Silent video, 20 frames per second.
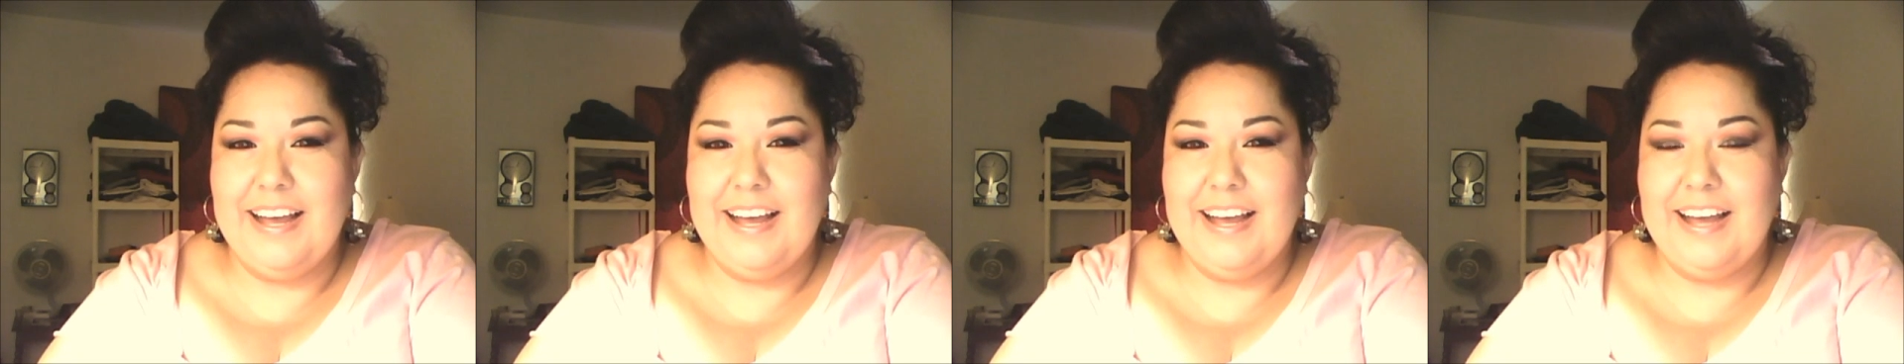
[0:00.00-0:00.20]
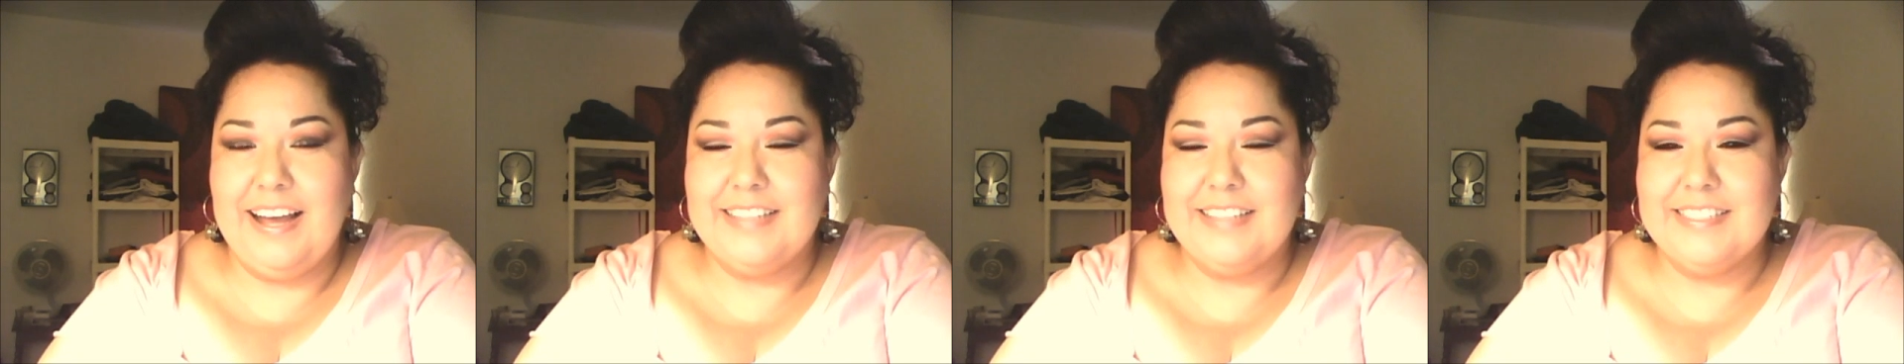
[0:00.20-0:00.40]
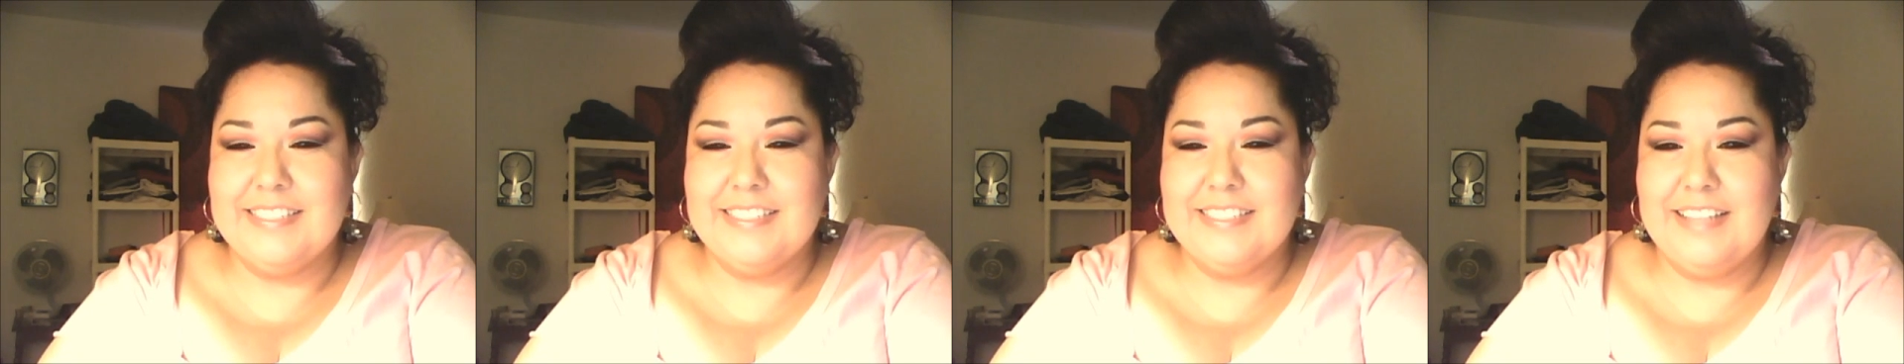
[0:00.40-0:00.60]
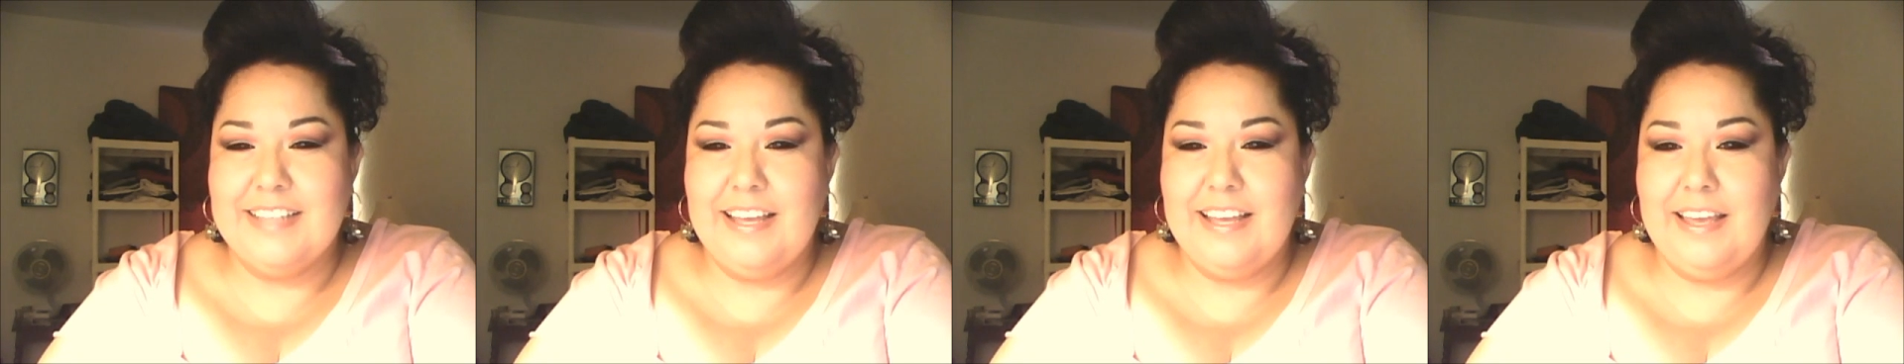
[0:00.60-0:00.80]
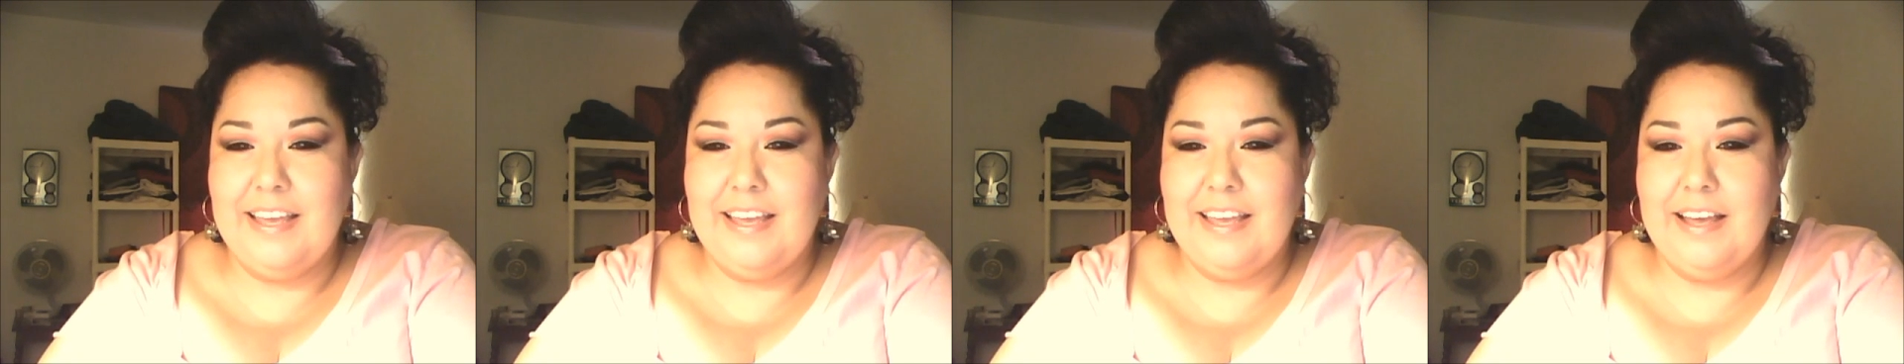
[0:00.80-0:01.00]
it's
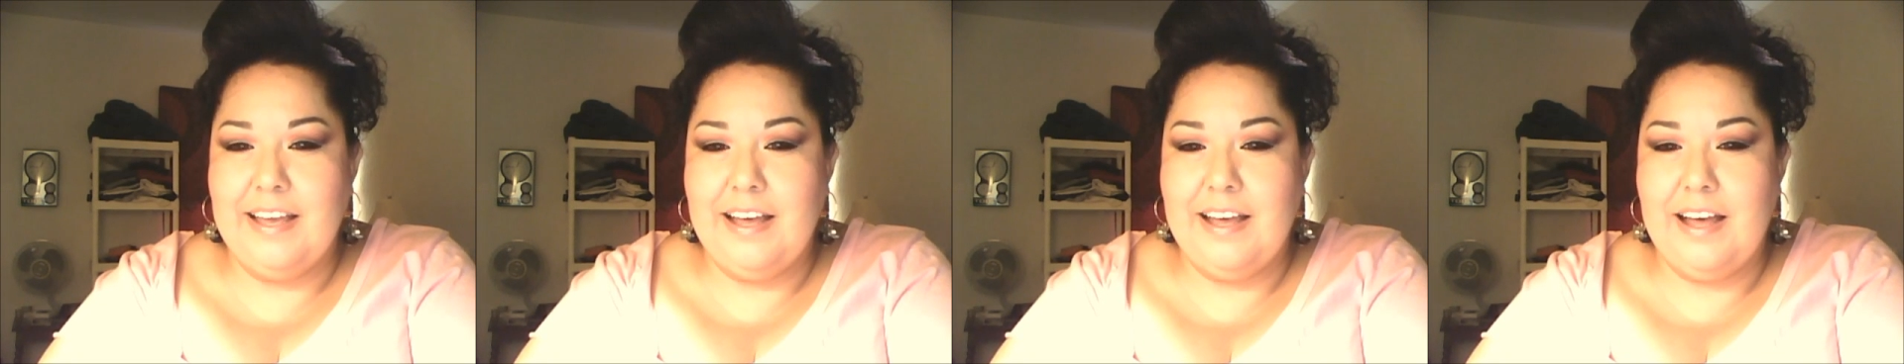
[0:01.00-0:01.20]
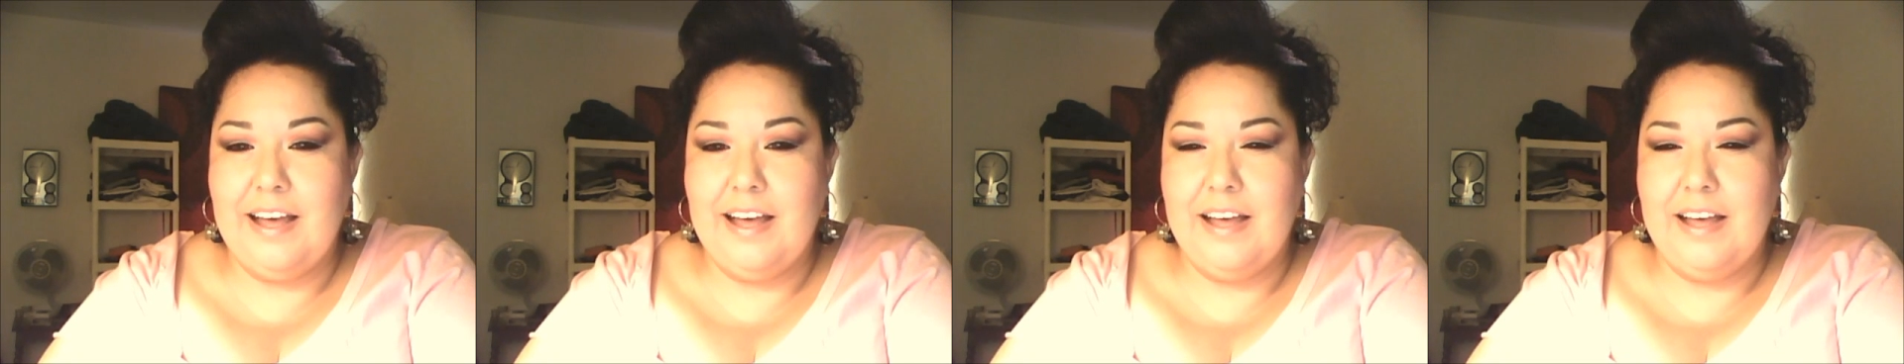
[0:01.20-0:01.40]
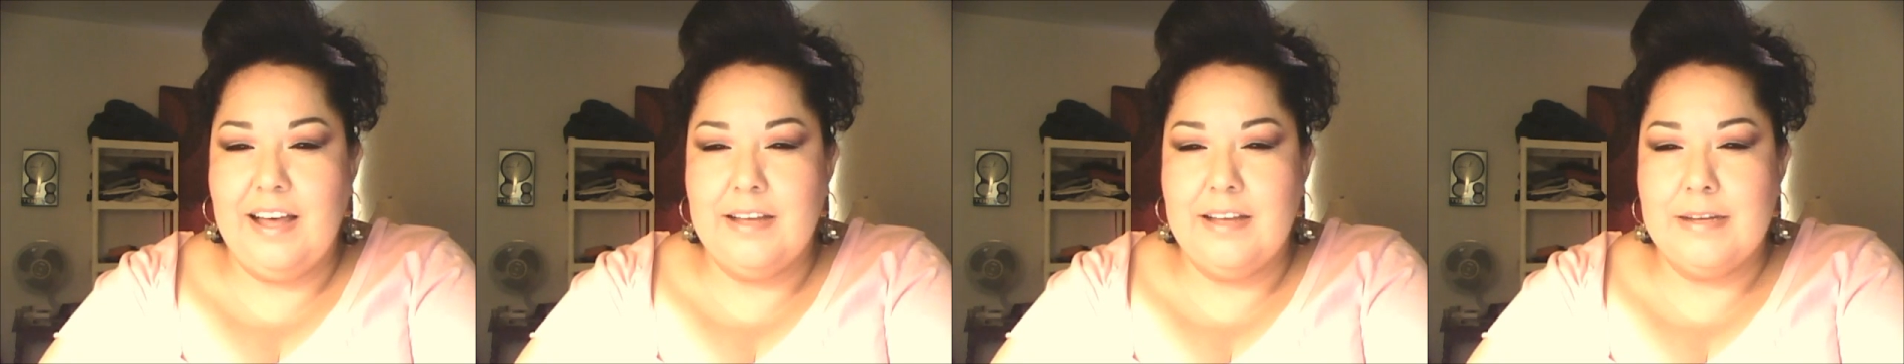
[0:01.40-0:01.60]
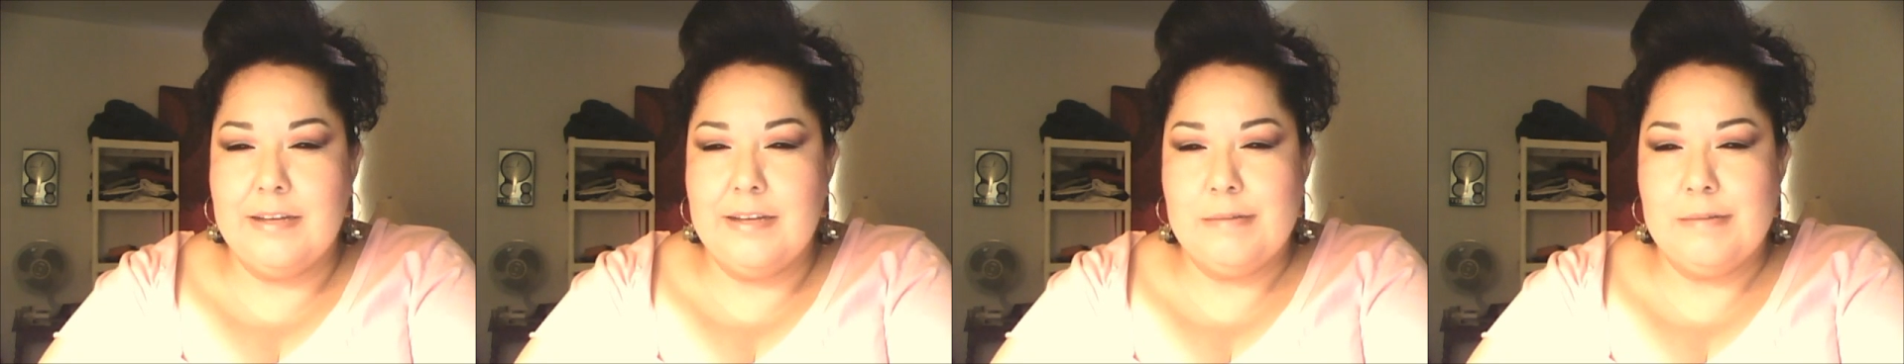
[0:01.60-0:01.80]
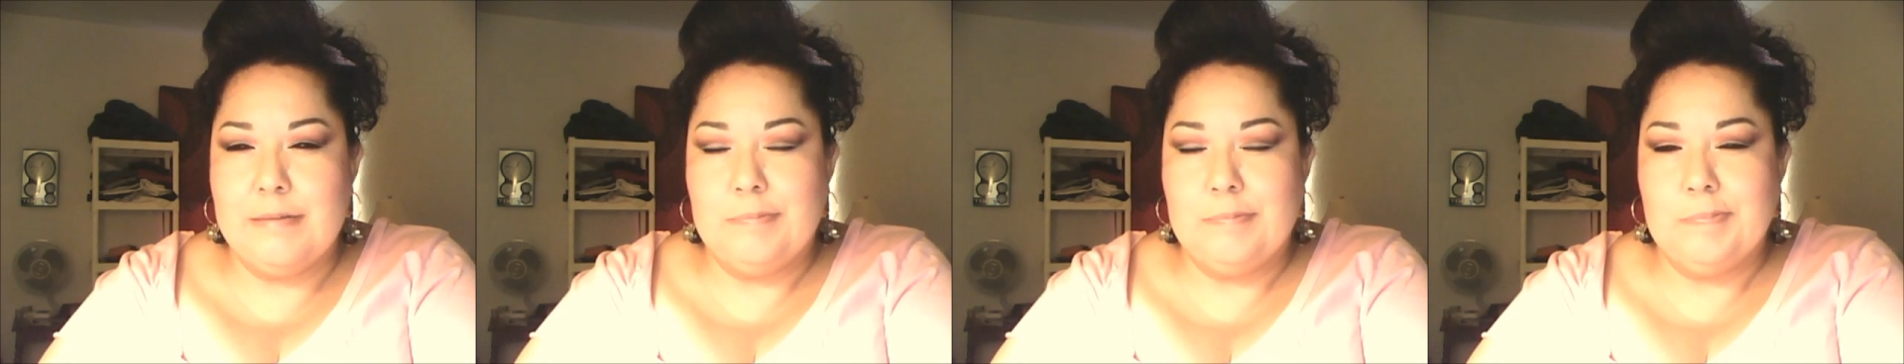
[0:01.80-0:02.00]
like,
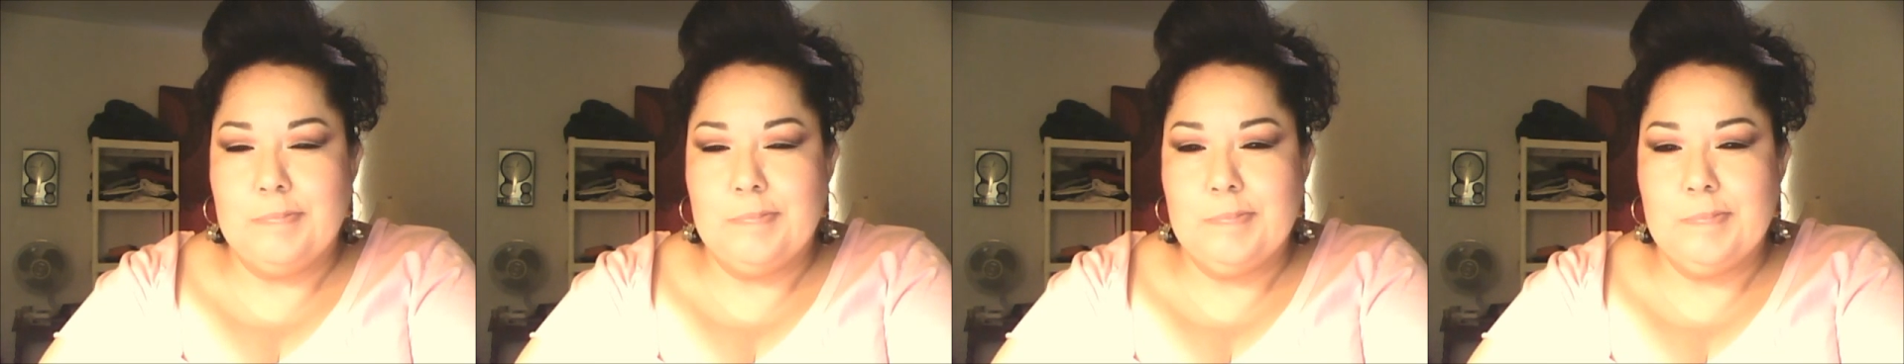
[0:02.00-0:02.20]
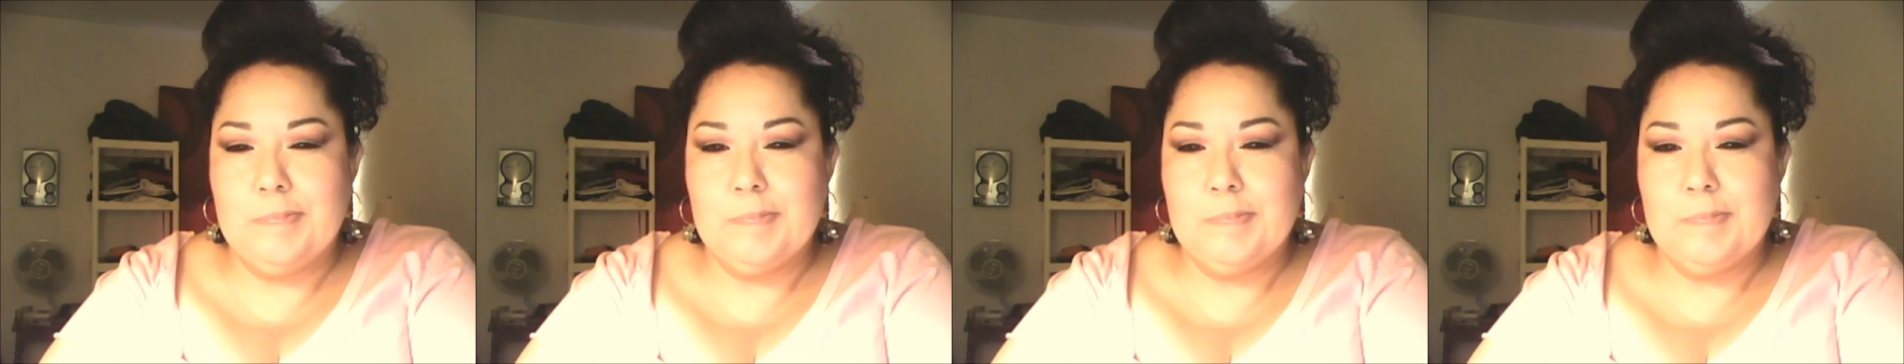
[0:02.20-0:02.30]
um,